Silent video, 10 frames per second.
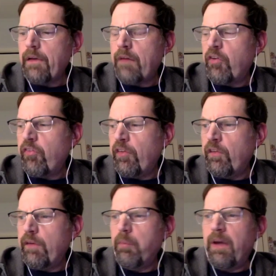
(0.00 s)
Obviously, you
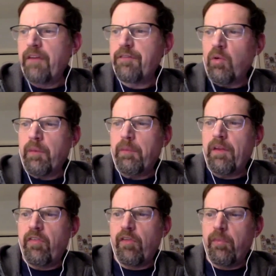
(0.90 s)
coming back from only
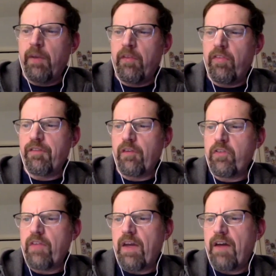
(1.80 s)
playing 6 minutes in the
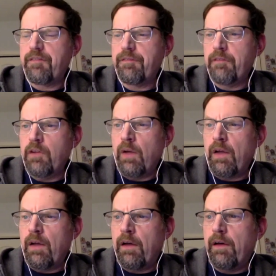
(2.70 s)
first half. You
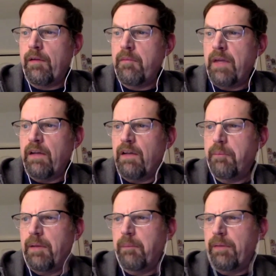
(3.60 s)
made a lot
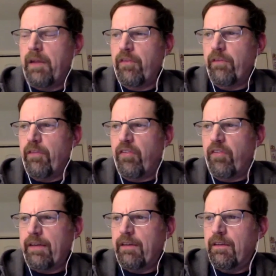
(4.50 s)
of big plays during the
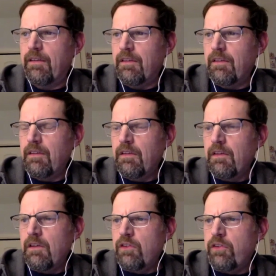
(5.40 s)
second.
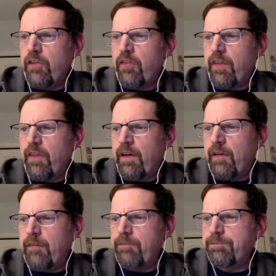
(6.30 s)
Just
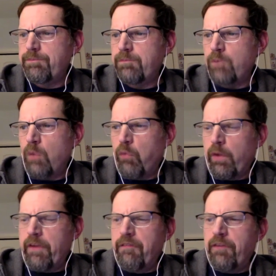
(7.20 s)
what was
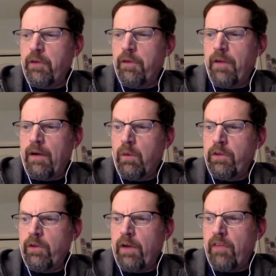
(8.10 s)
working for you there
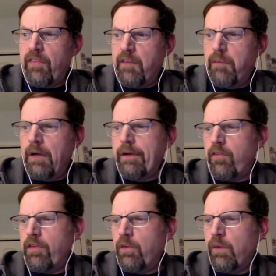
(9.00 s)
when you guys needed
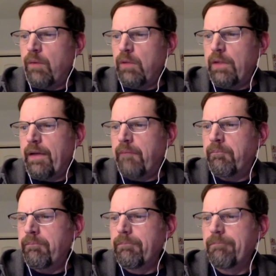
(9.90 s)
buckets and you were able to get
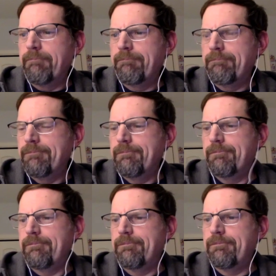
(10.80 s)
them?